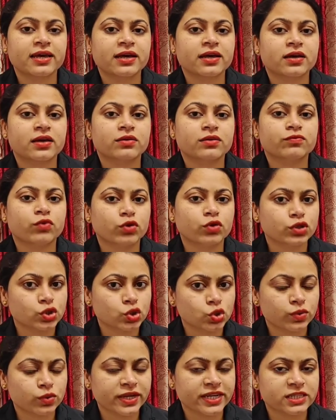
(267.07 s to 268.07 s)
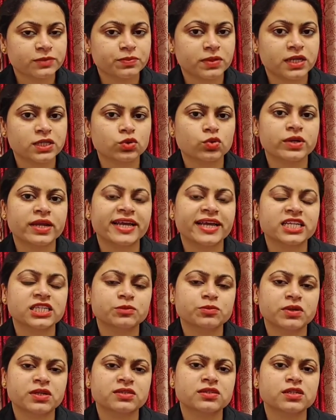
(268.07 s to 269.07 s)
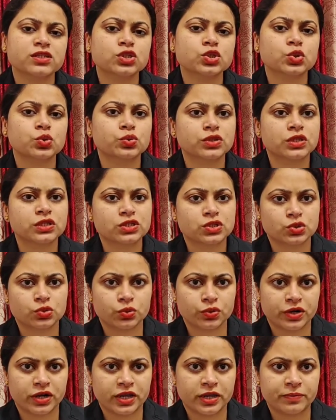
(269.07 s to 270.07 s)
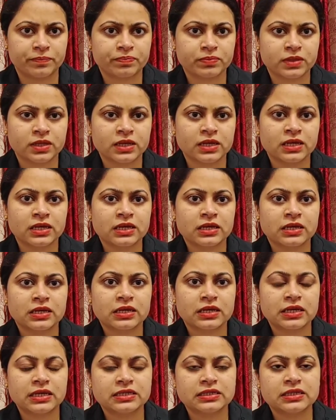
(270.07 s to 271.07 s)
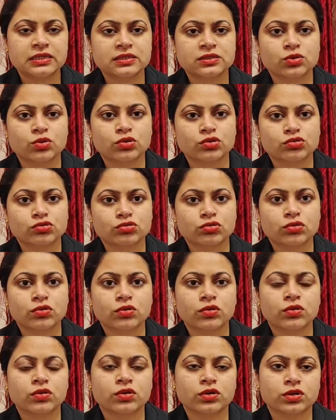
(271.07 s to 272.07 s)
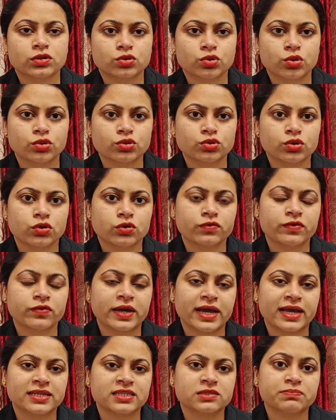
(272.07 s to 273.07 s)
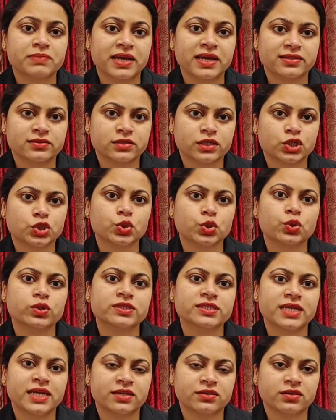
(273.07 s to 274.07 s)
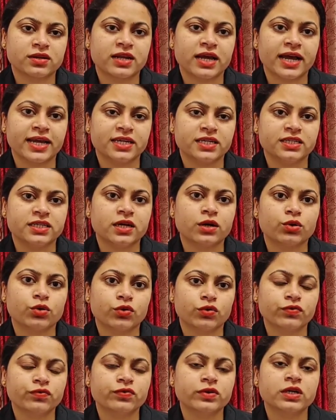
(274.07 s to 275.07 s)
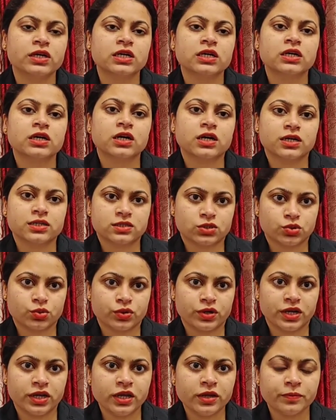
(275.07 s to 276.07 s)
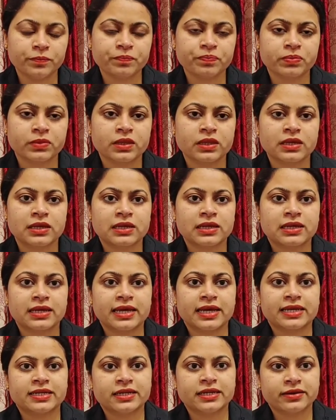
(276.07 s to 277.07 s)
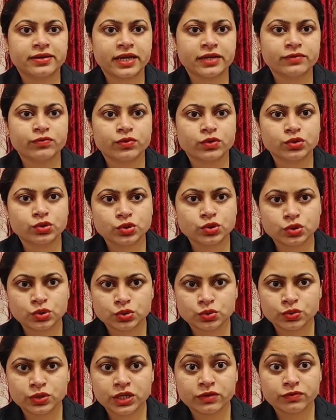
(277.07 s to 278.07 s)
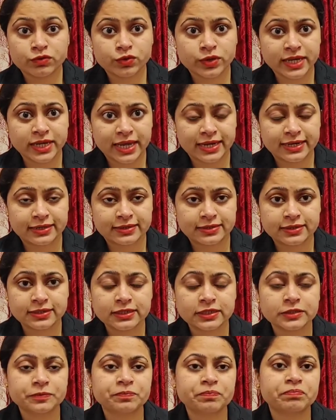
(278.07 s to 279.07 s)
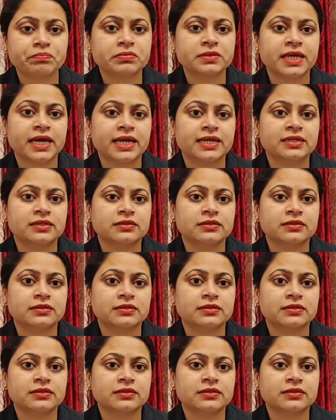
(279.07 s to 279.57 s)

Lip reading: wants to express or expresses through the story. It is also thought of as message or central idea of a story. And here I want to give you an alert that